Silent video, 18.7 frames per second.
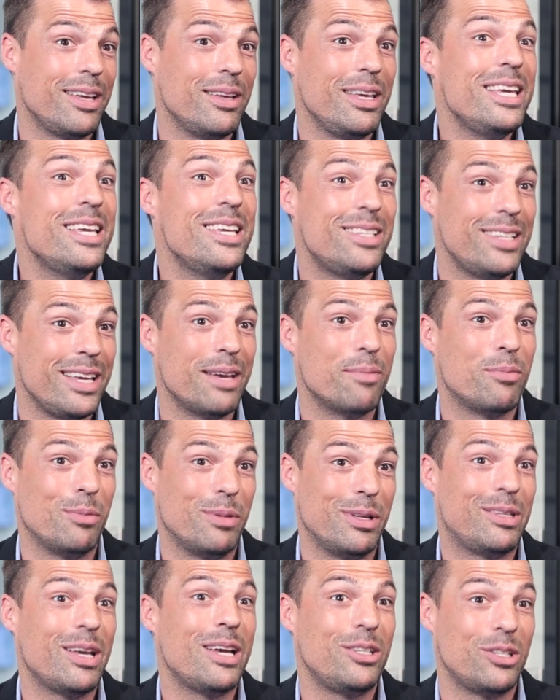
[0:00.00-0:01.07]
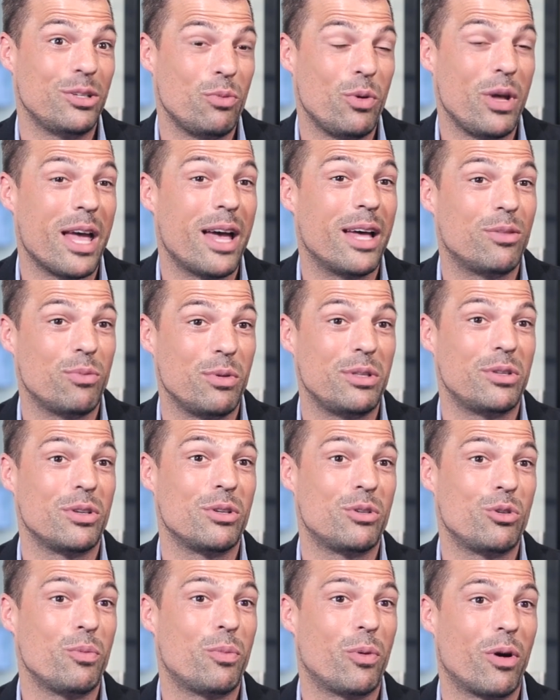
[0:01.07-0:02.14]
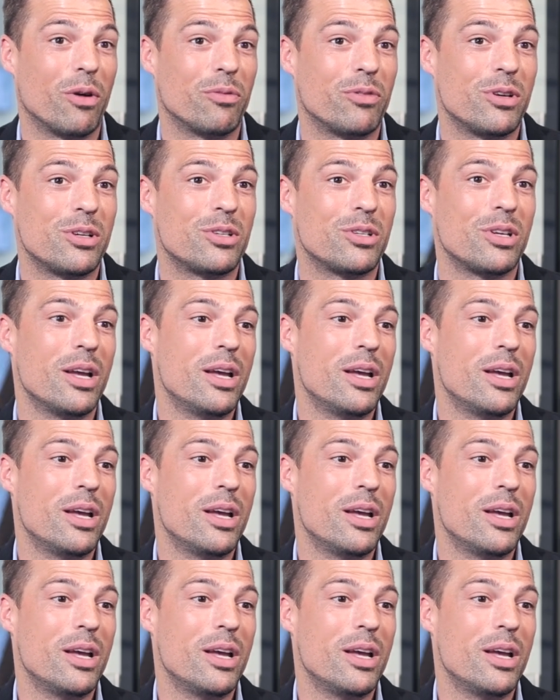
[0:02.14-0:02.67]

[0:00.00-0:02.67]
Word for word: the easy implementation we had with the uh, SuperOffice,